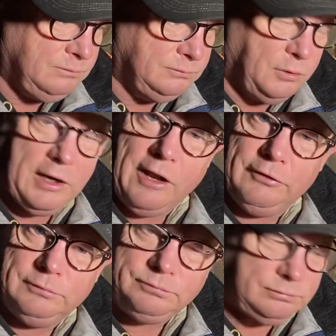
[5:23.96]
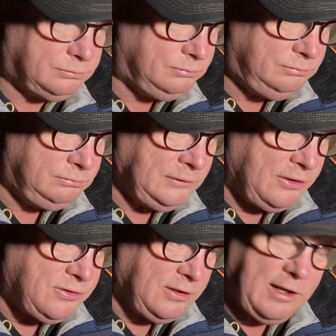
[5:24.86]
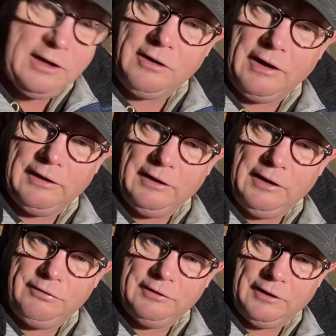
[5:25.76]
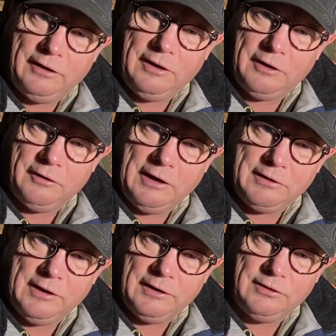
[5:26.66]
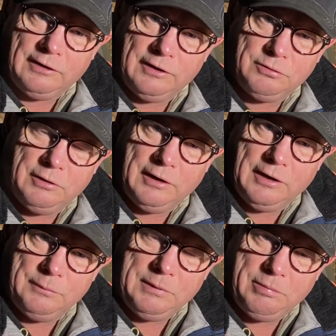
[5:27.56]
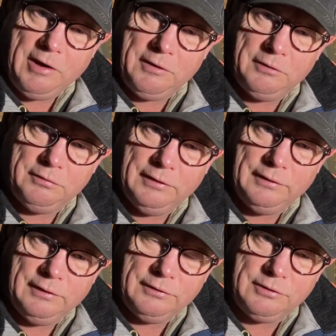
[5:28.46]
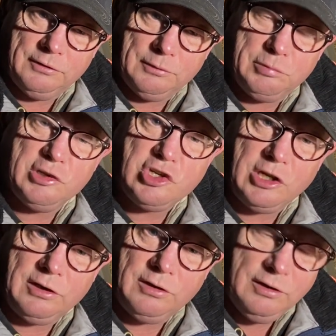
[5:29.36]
Whatever. I still had a great life and done a lot of great things, and that's what I got to be proud of and still appreciate.